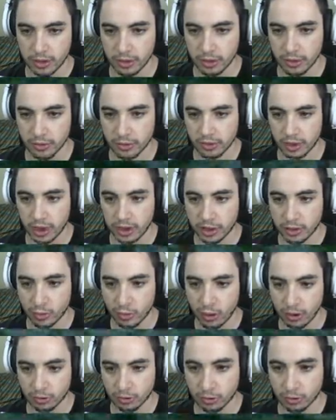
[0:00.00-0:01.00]
I know there's I
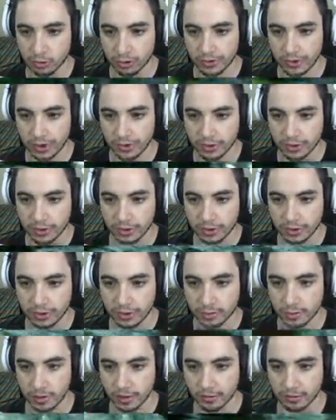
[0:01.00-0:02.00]
know one rolled down here
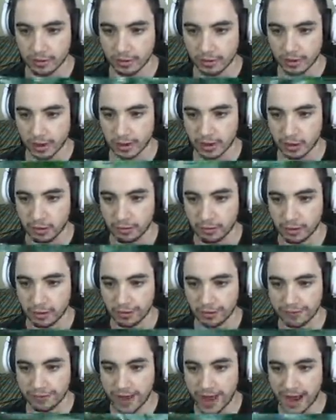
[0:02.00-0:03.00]
somewhere for I know
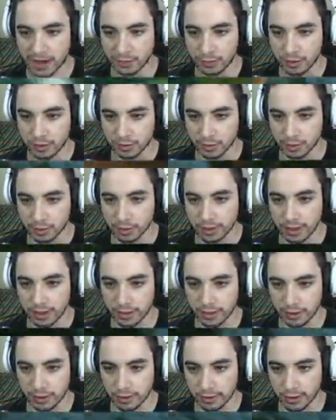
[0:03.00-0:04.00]
for a fact one rolled
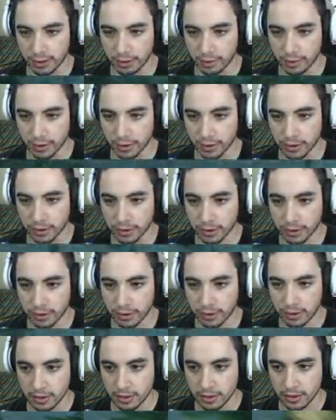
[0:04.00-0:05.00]
down here somewhere.
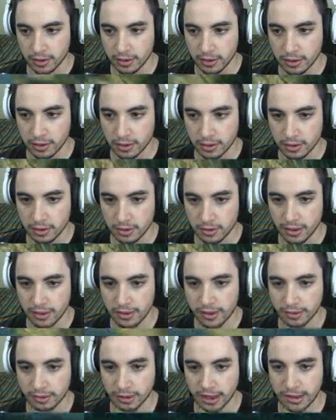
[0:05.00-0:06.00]

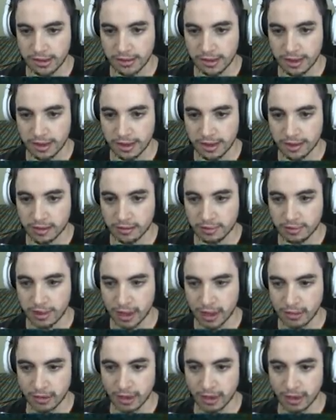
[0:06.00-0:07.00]
This is how lazy I am.
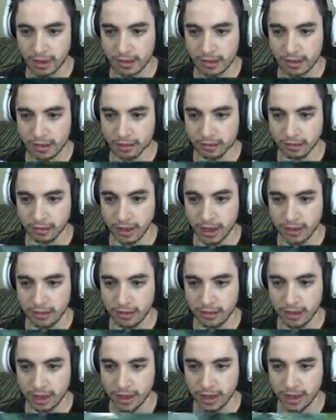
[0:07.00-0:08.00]
I this is how
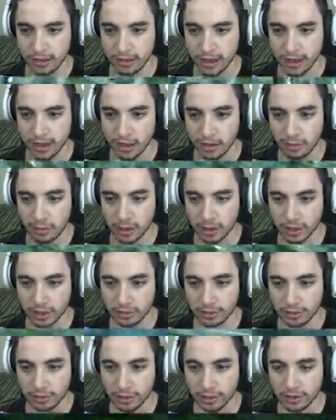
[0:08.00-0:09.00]
lazy I am and I don't want to
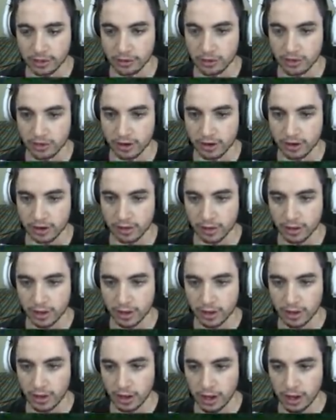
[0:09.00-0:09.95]
cut down any trees.